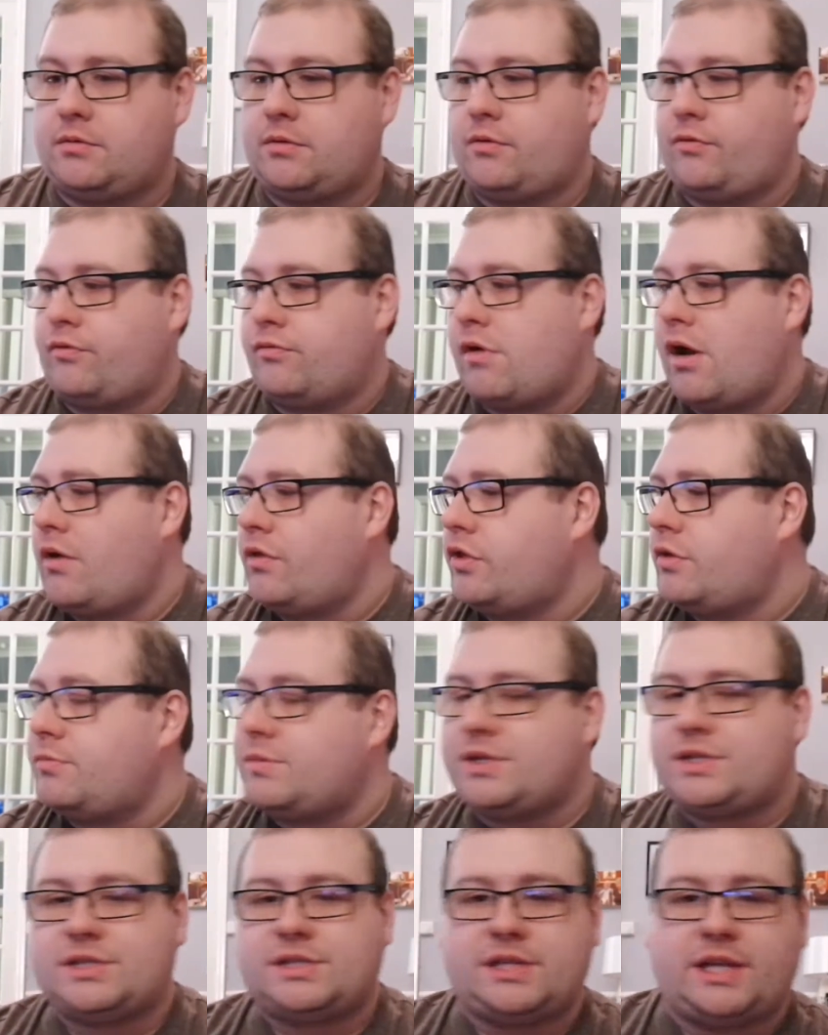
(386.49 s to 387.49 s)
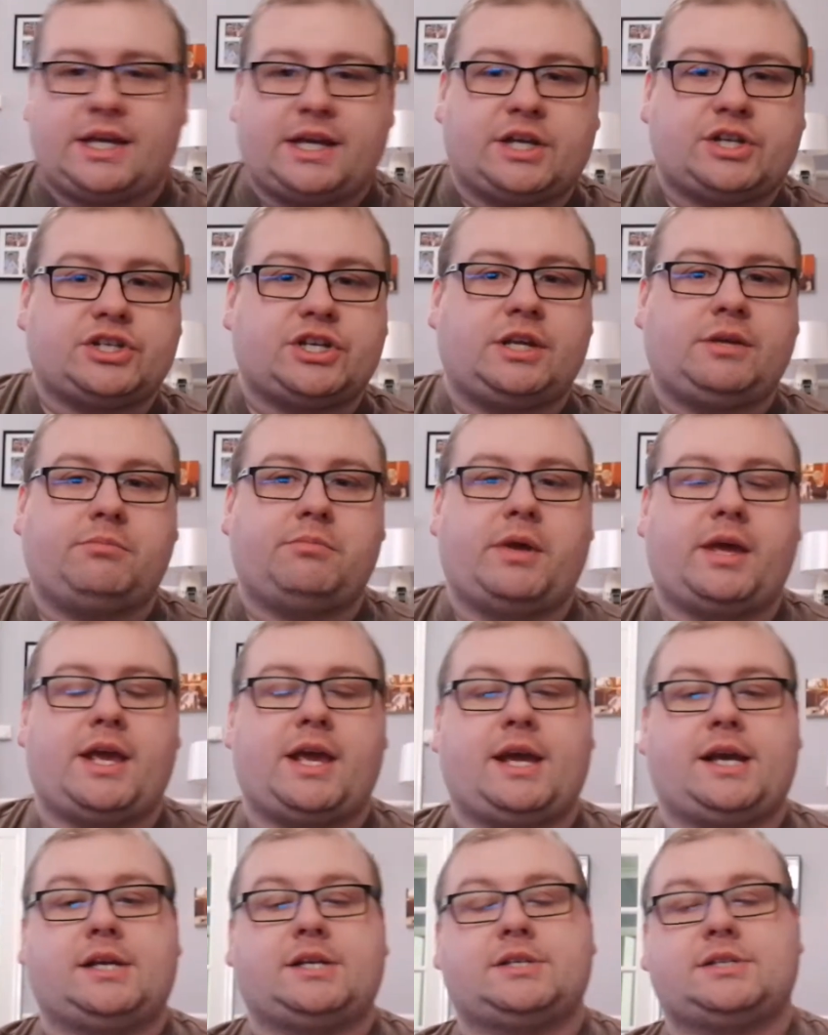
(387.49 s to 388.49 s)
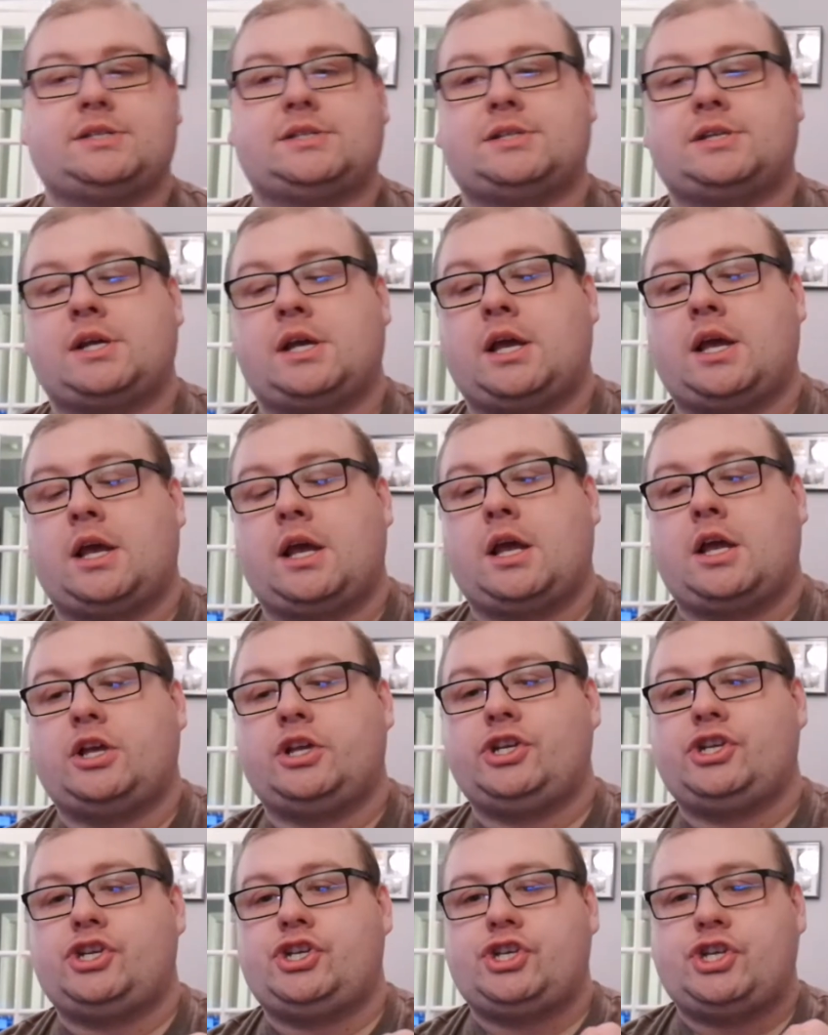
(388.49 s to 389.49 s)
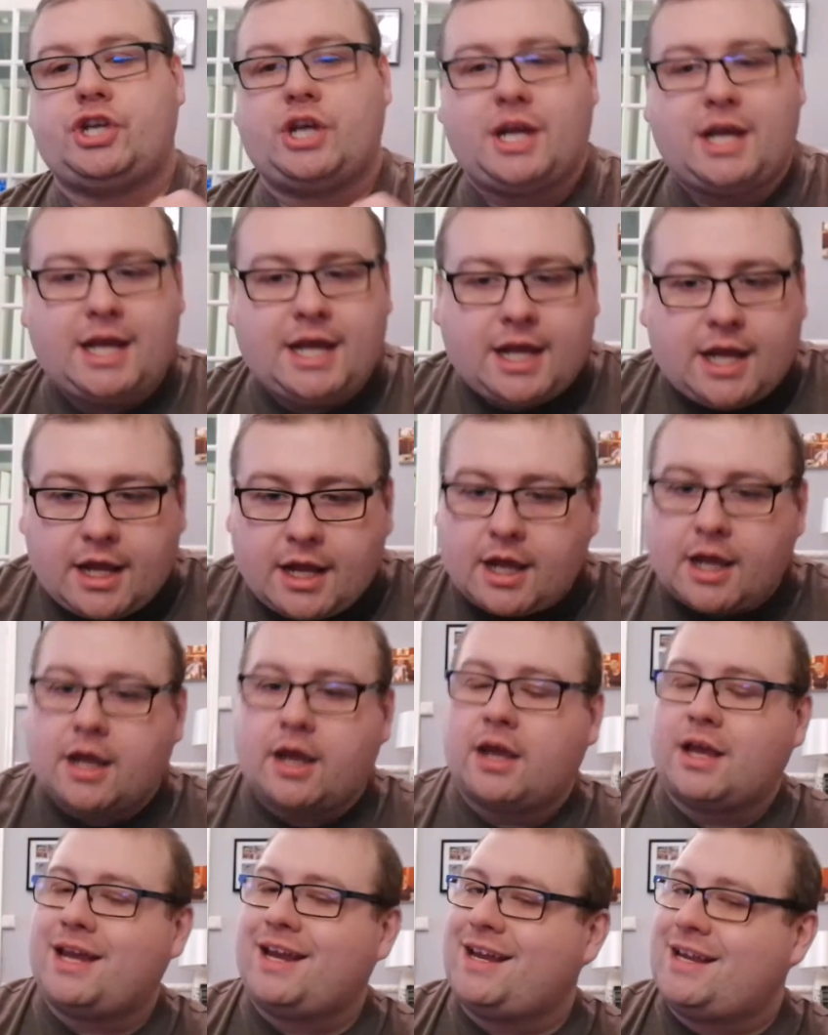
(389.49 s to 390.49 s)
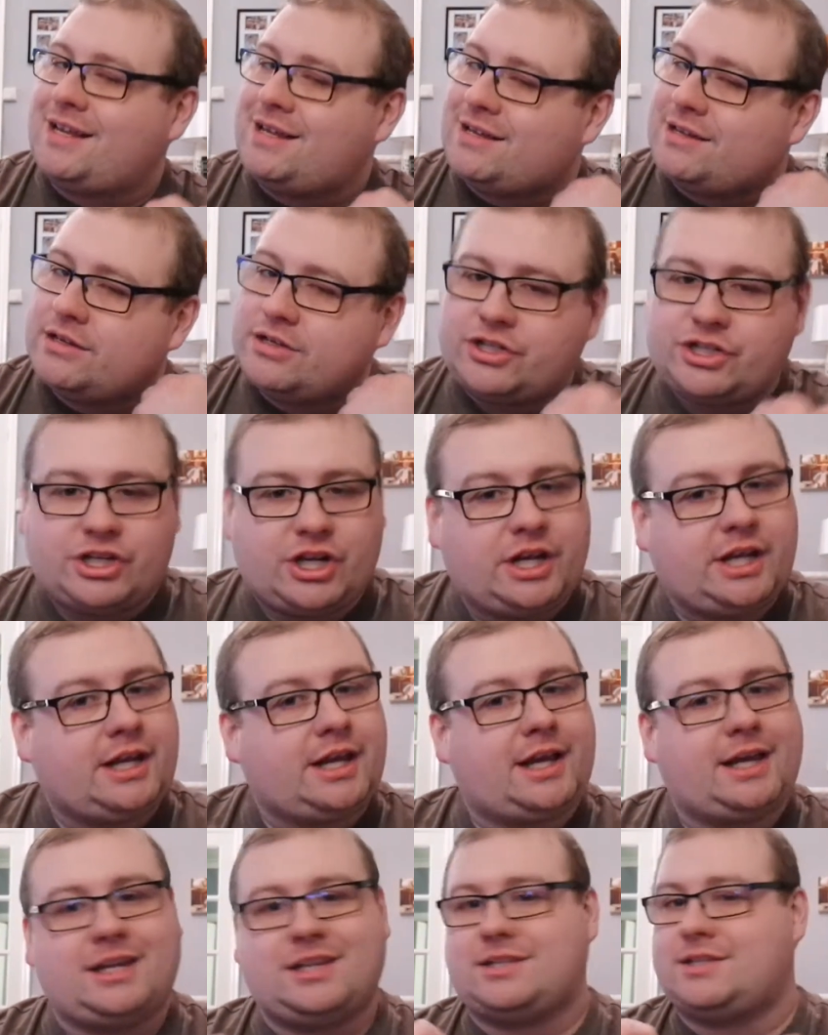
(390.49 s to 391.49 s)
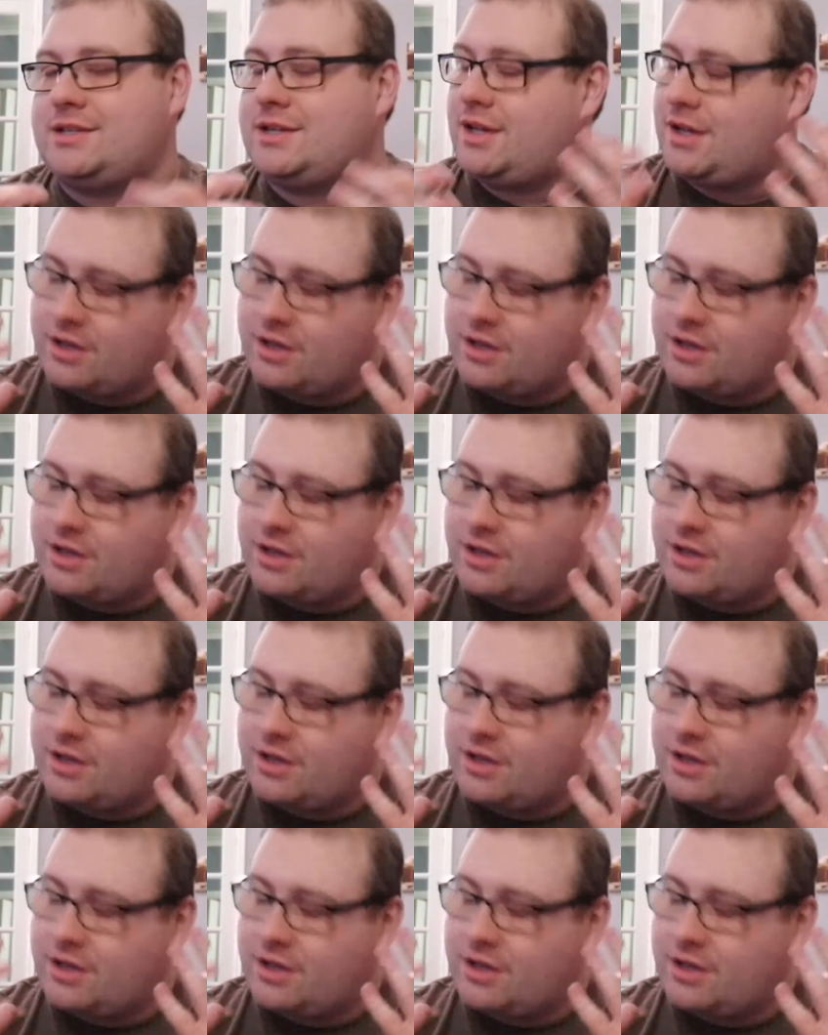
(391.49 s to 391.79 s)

throughout the mistakes she makes, she is